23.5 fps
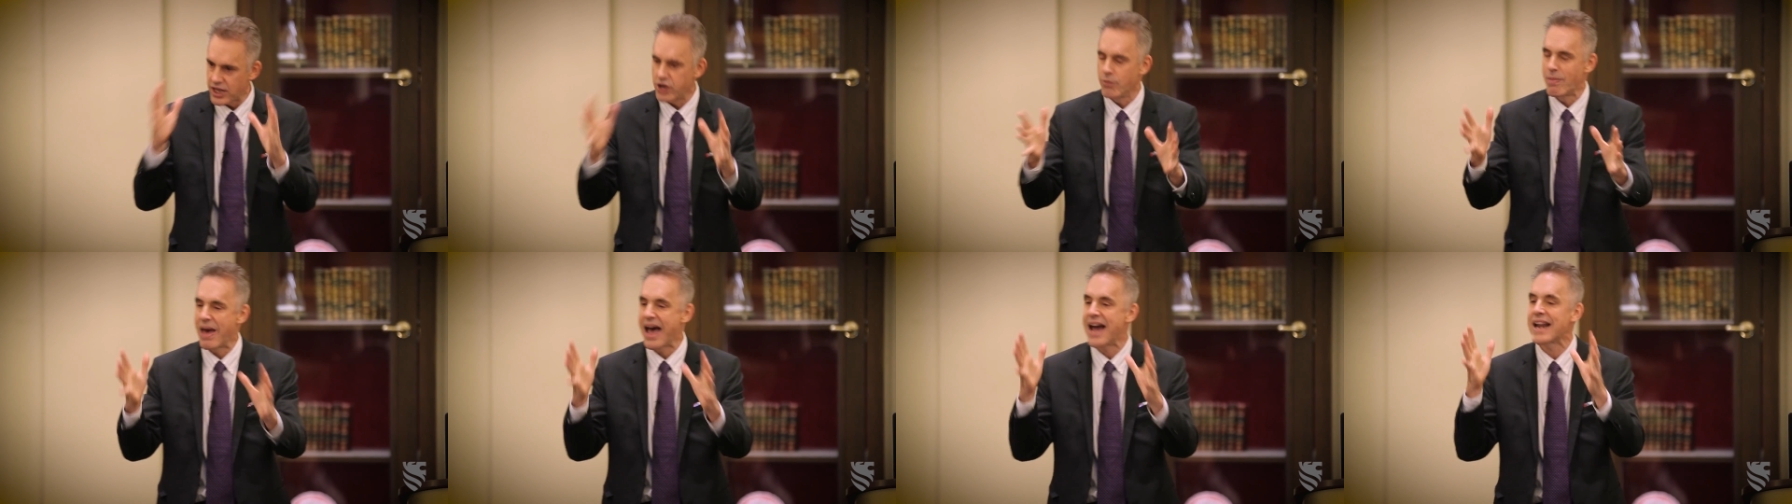
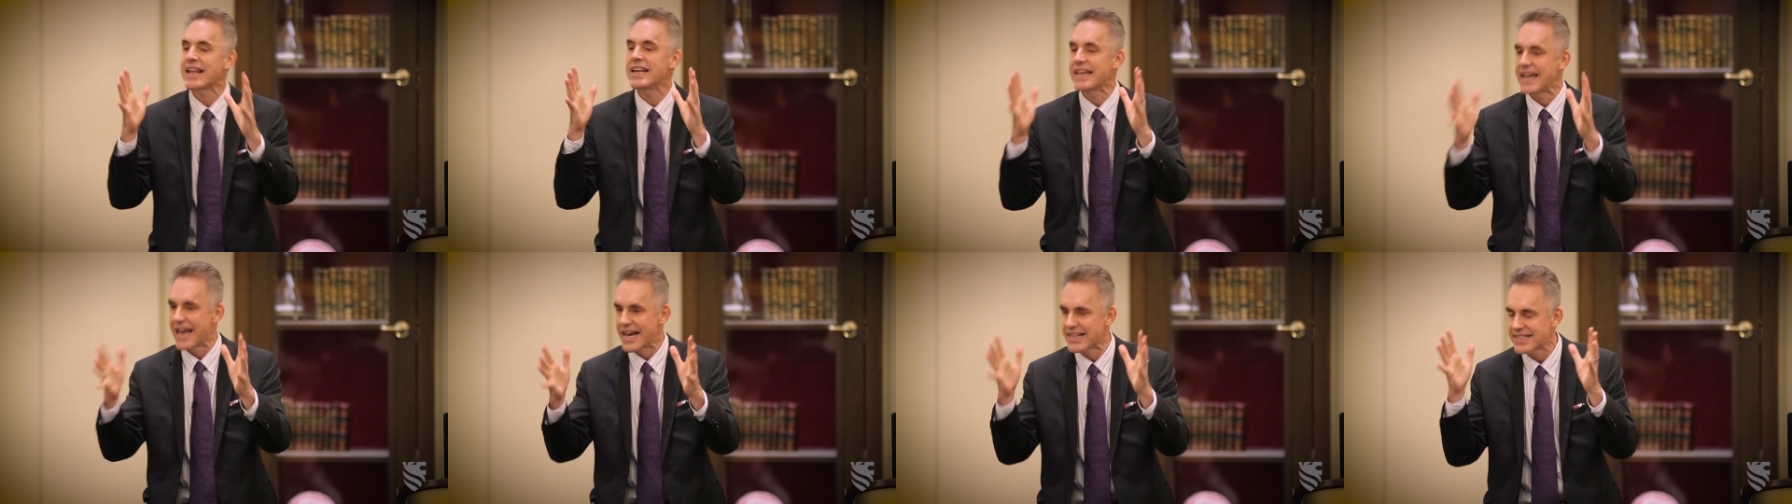
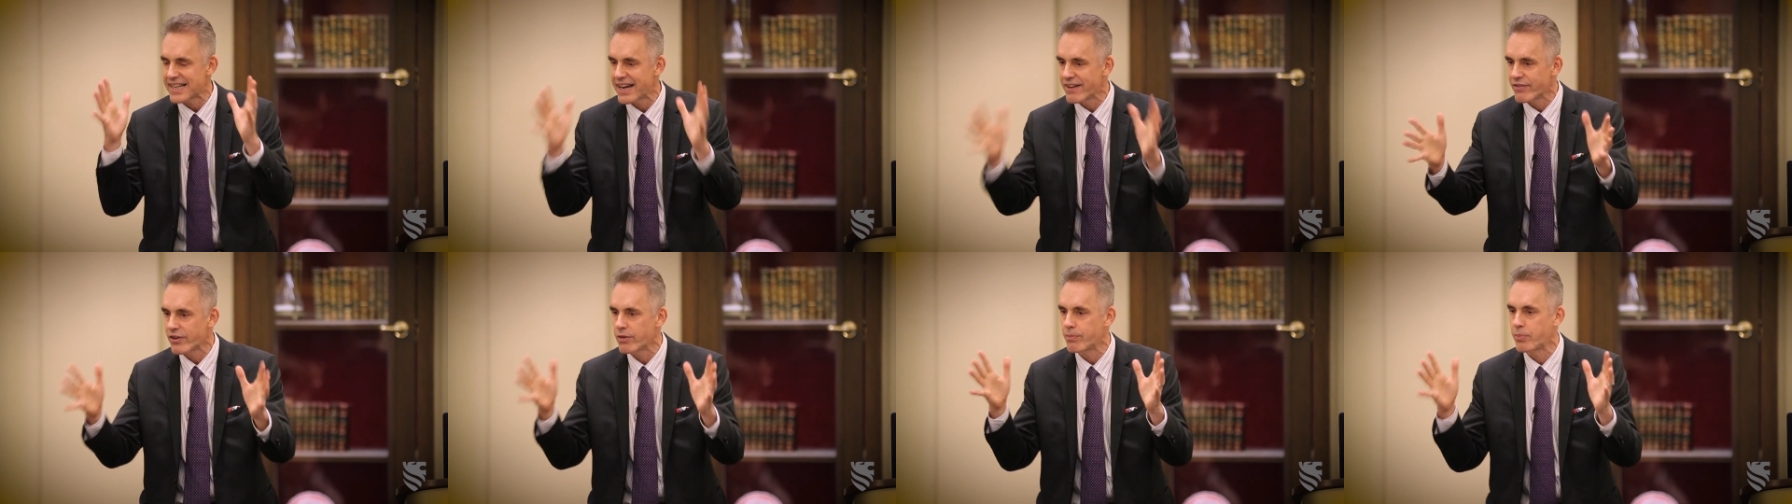humanity
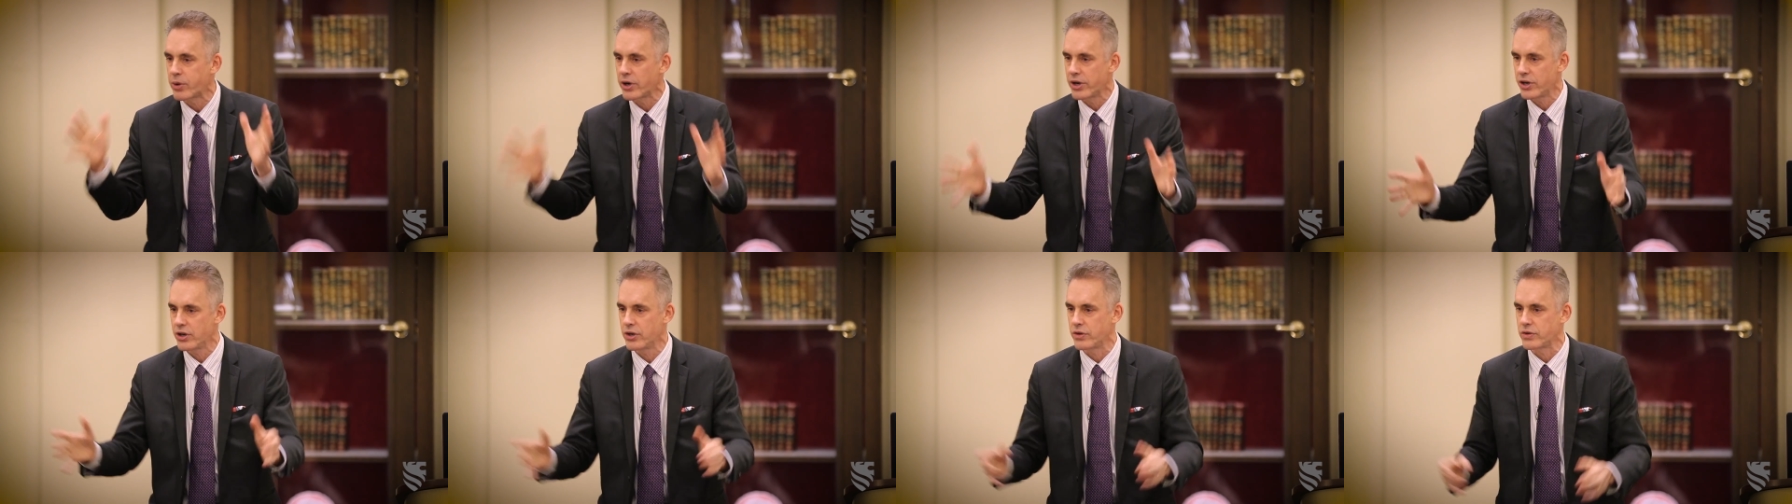has ever
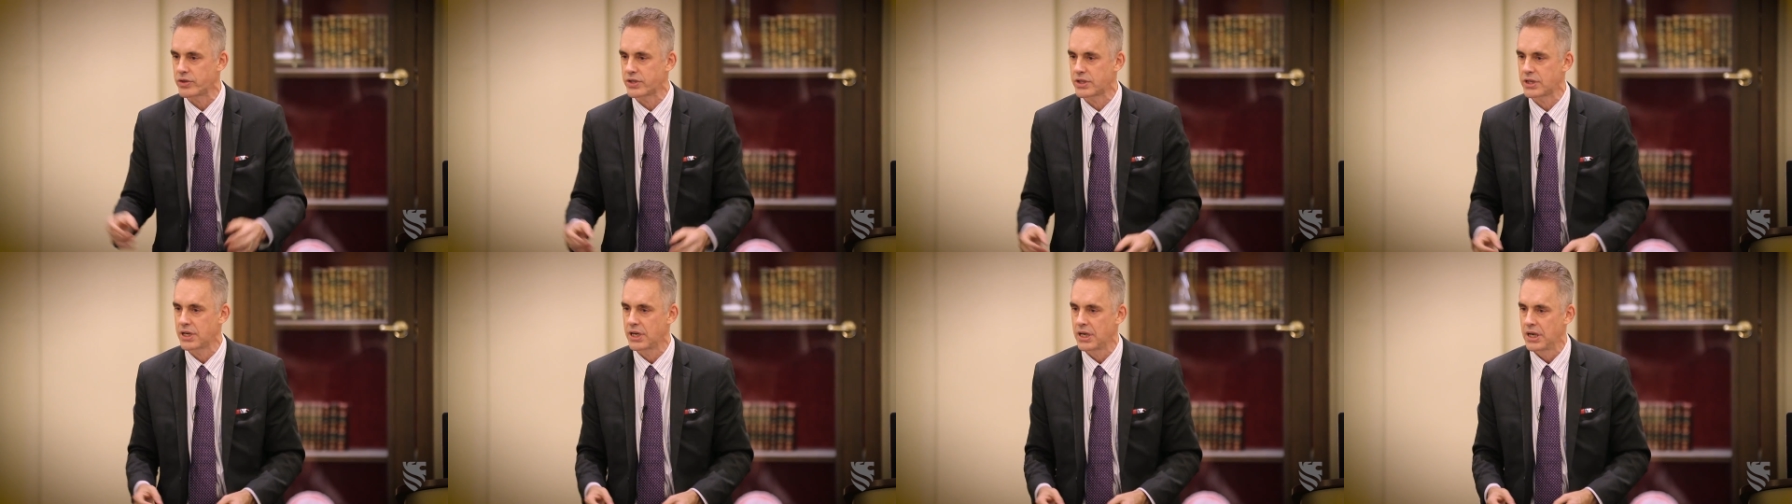
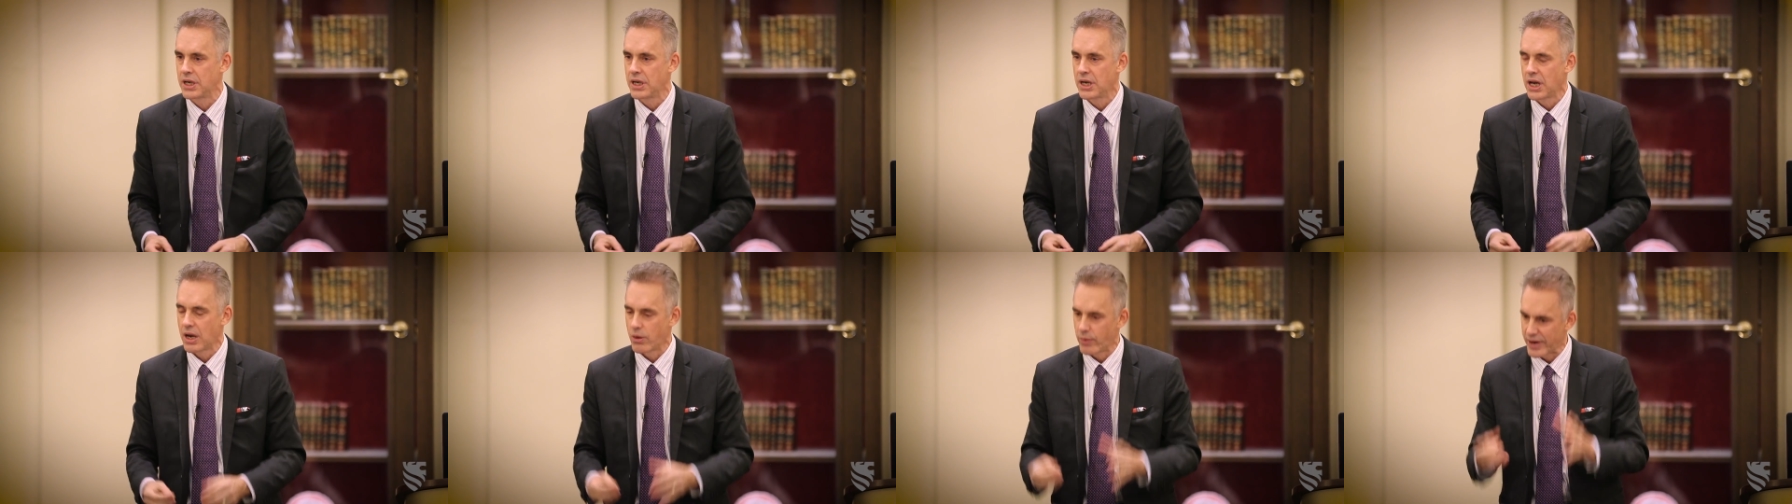produced.
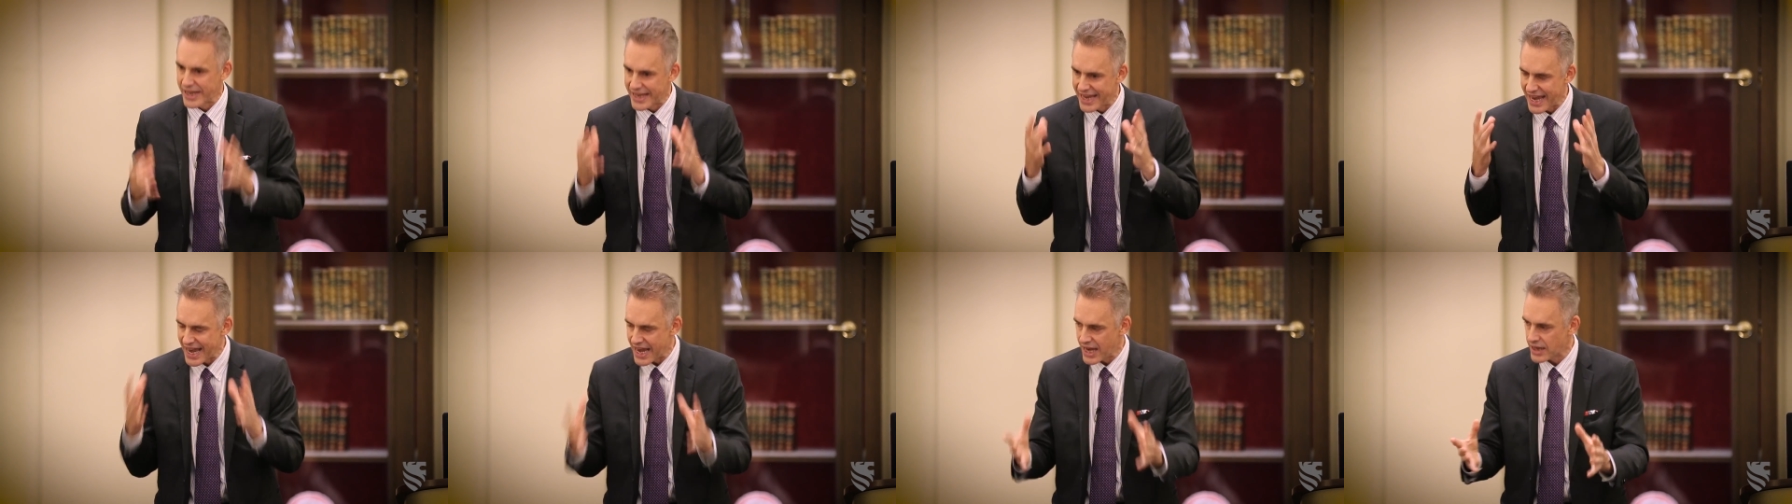And we
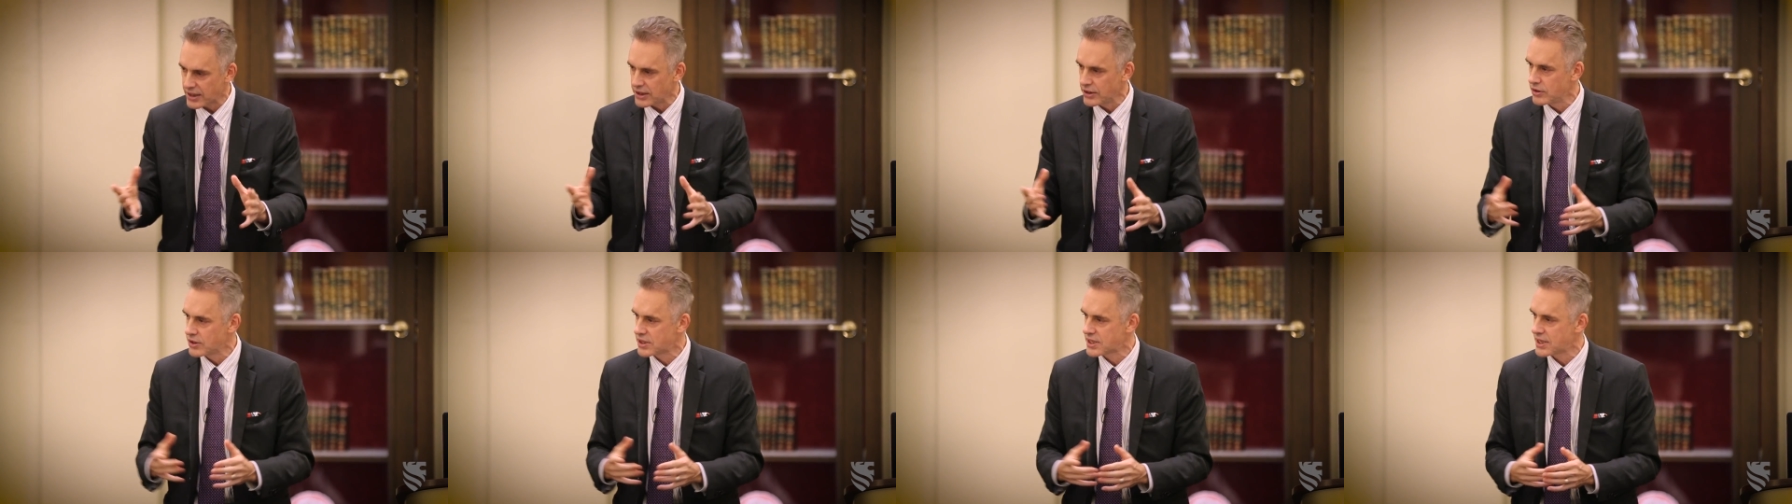
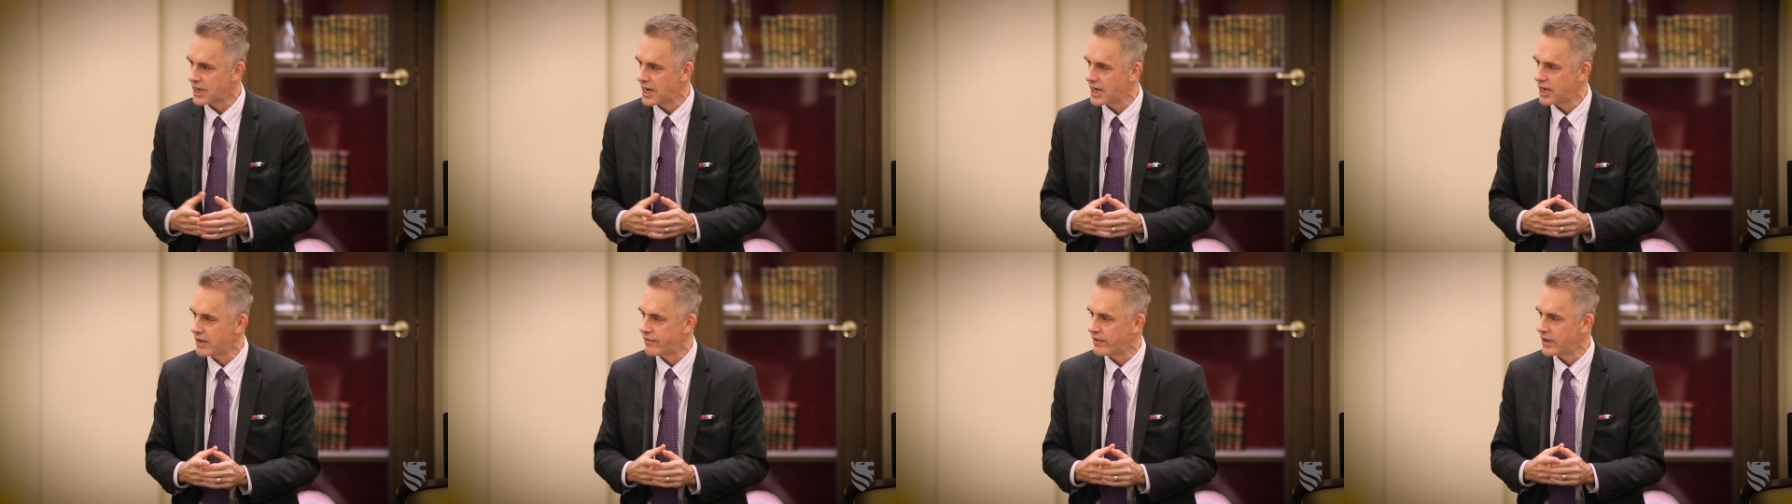can't lose
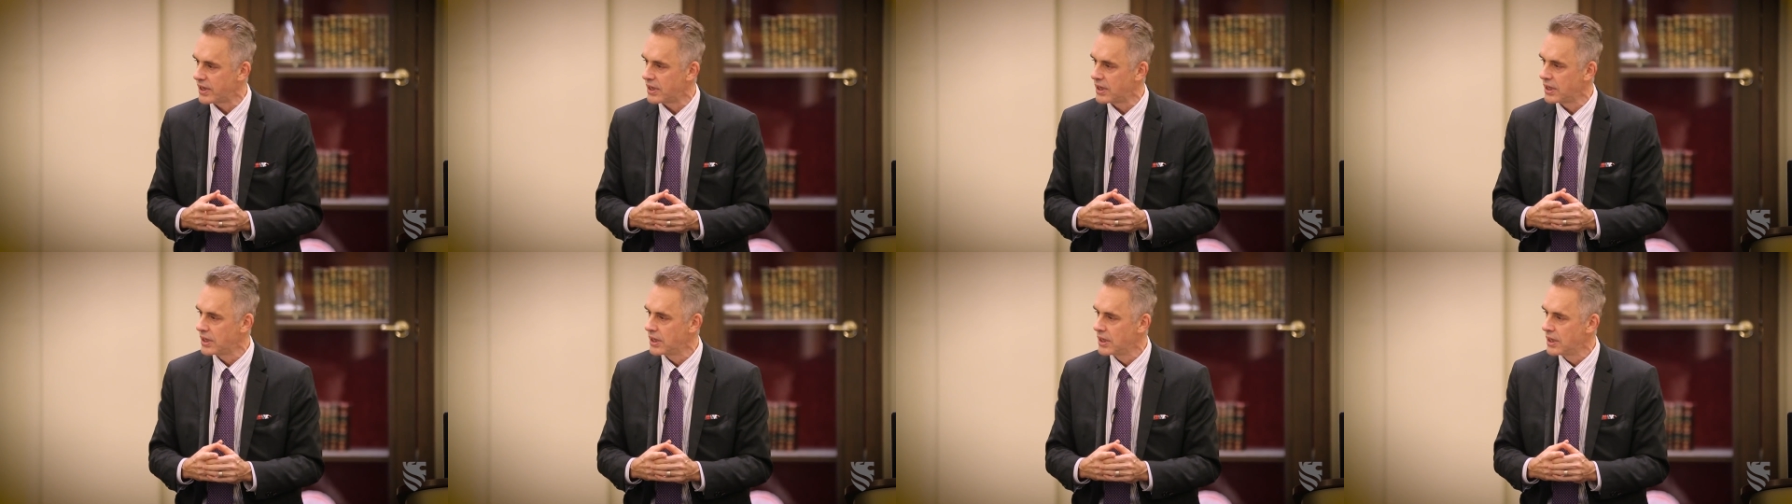sight of
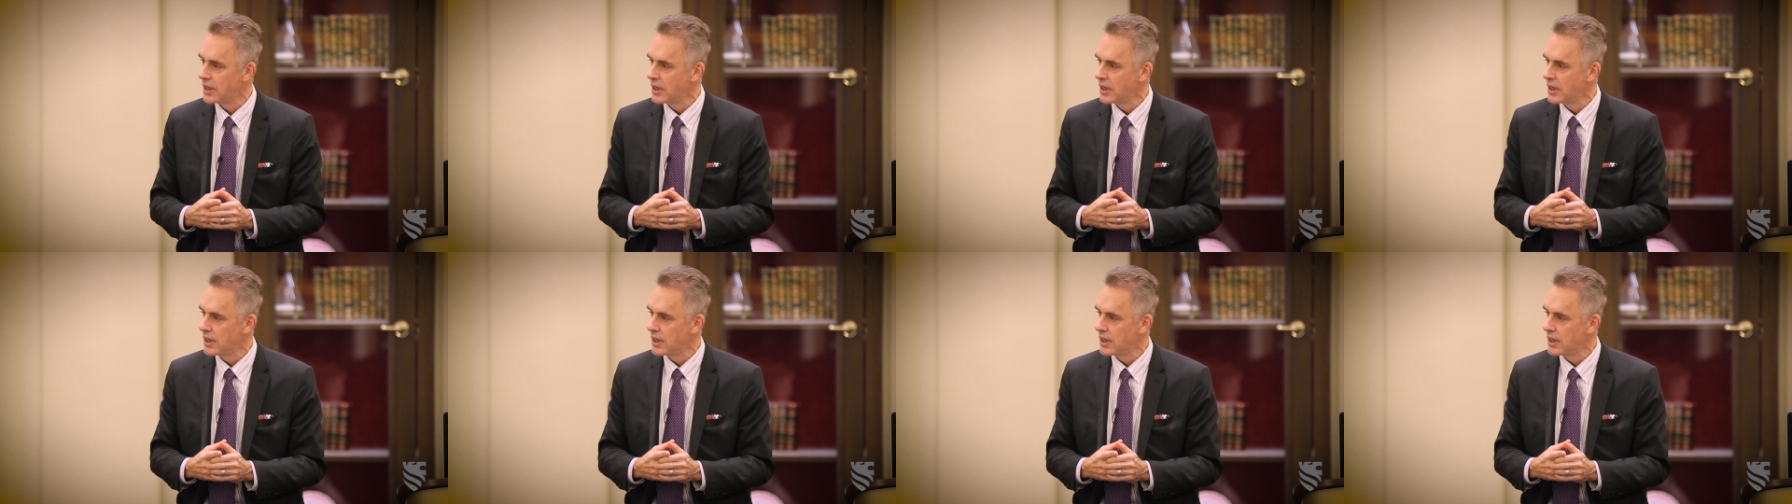it.